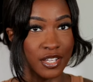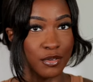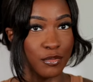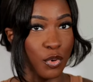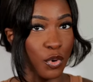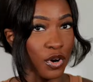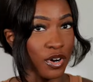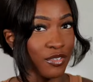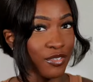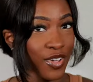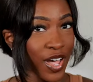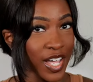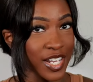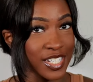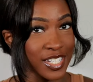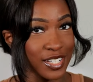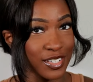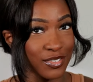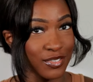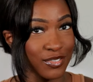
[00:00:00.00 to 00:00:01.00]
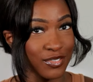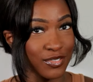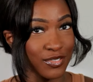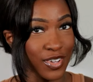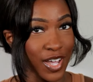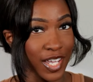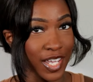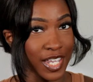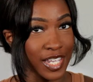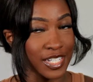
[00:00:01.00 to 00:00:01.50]
more effective,
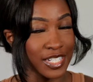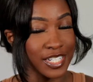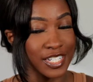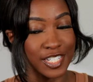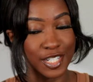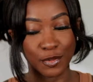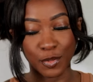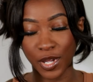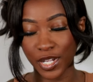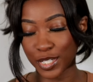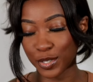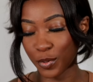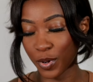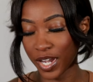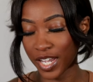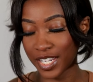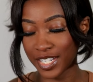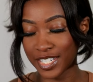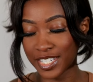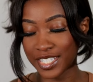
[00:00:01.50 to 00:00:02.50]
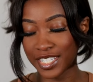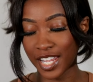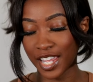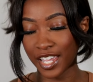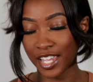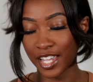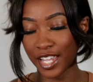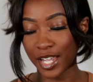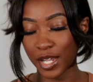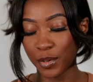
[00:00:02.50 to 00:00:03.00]
I guess is the best way to
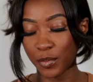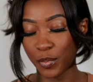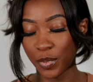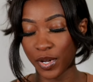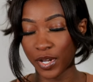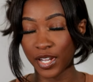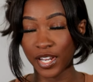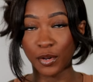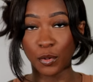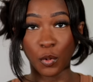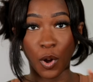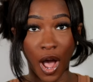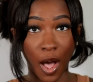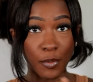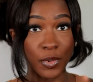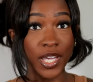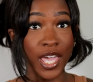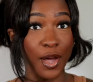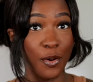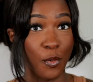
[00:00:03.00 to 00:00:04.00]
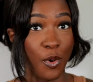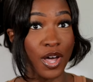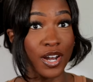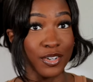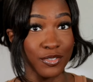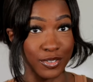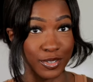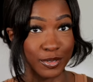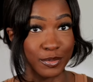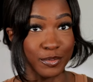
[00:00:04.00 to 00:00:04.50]
say it. But I'm gonna get one
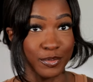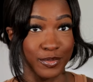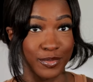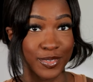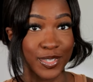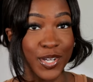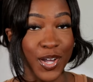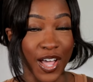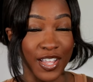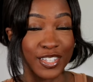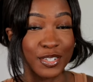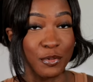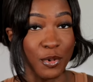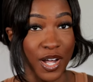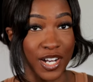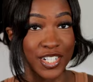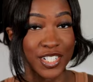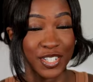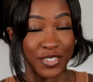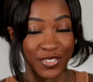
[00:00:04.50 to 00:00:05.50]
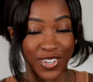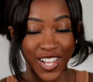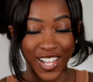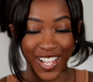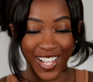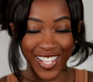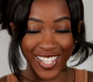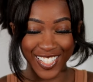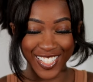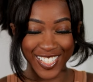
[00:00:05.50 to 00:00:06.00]
of them. You're gonna have to watch the
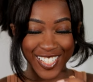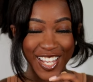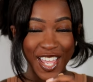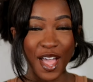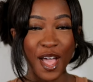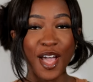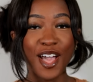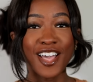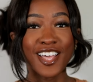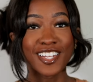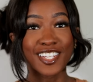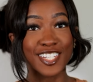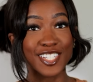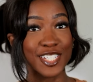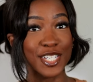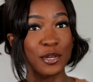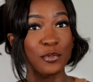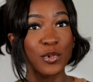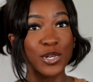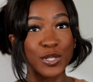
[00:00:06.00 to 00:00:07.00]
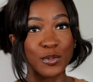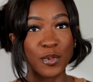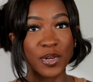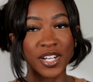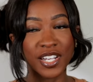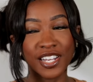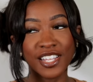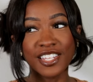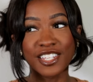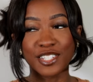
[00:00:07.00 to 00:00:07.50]
box to see which one
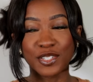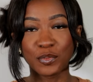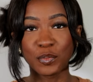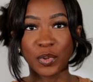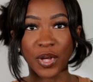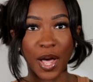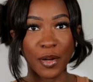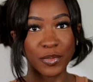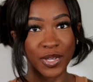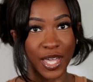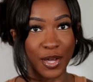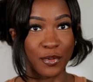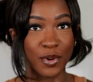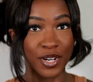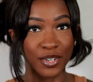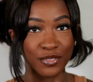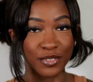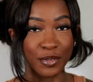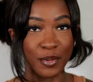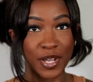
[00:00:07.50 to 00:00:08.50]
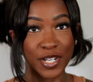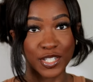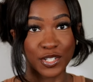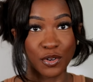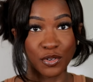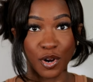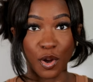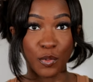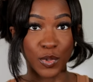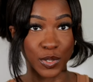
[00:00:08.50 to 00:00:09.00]
it is, but I'm gonna get one of them. I just
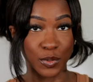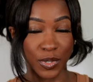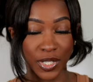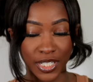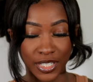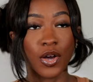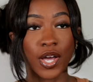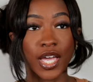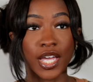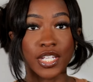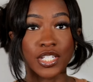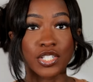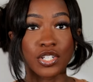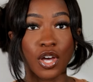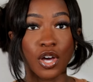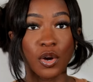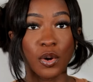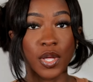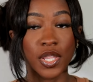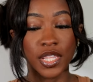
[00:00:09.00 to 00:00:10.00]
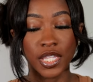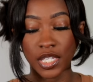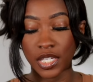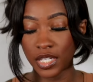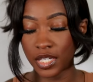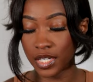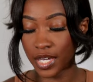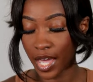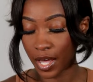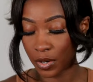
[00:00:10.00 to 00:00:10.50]
don't know which one. Okay, so
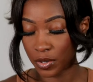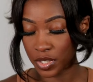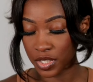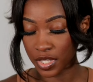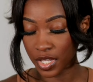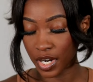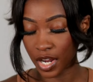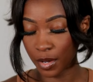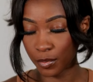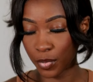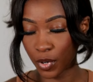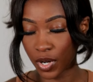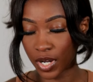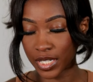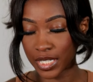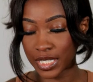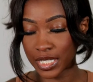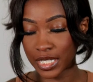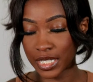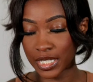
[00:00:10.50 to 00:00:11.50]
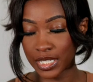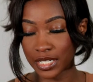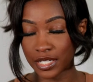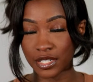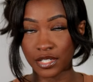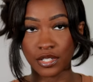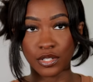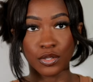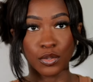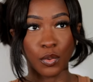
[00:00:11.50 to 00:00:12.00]
the couch that I bought
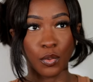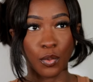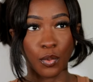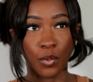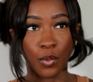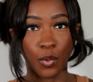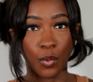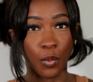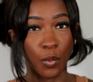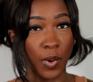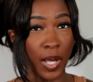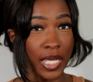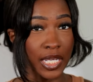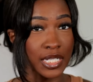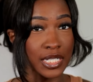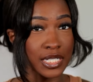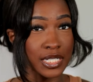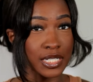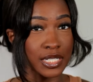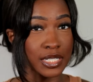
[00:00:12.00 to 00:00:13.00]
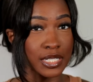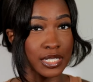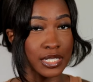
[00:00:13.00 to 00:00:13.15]
is white,